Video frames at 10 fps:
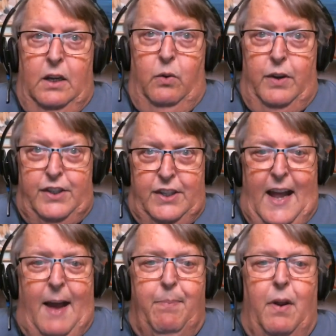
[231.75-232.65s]
with
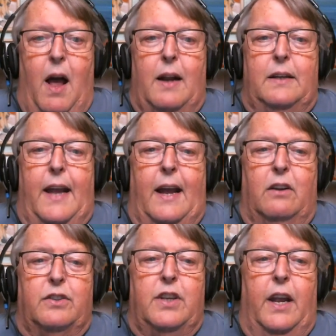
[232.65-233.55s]
snap
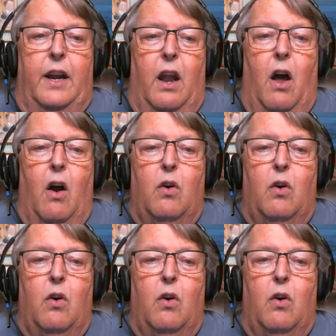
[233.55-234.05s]
lockdowns and long